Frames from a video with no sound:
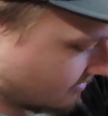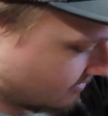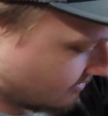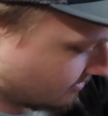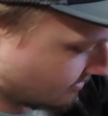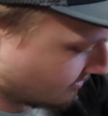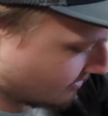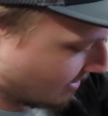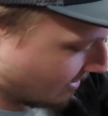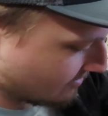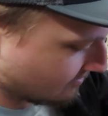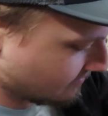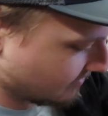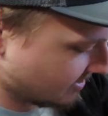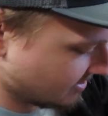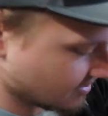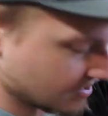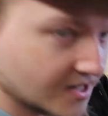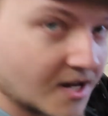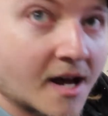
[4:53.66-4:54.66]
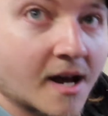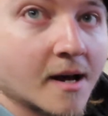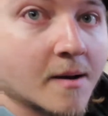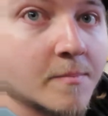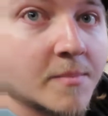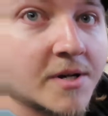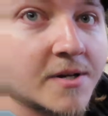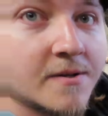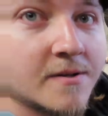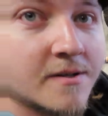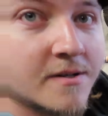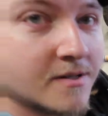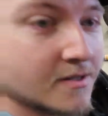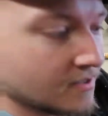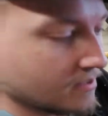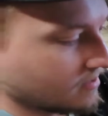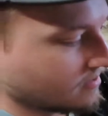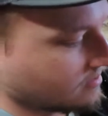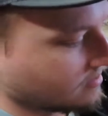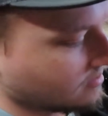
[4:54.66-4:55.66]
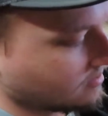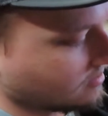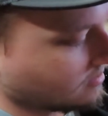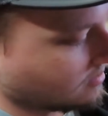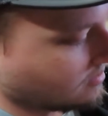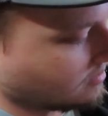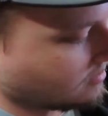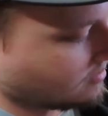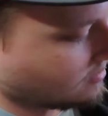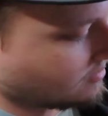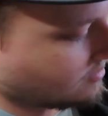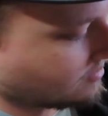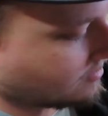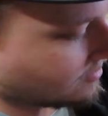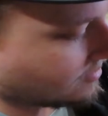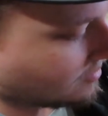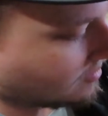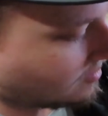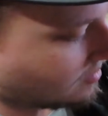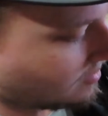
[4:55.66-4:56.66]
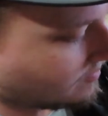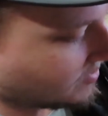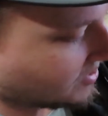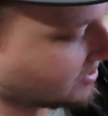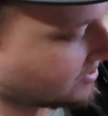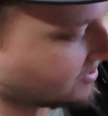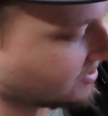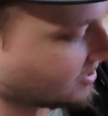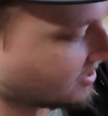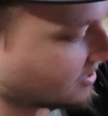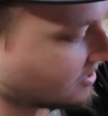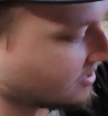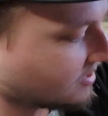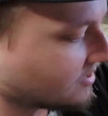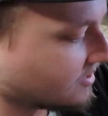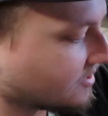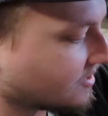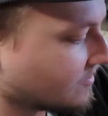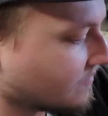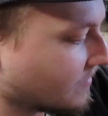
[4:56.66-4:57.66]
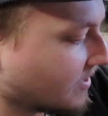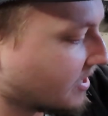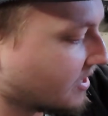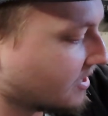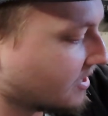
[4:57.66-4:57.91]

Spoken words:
So that would be the top. So I'm going to stick it in this ring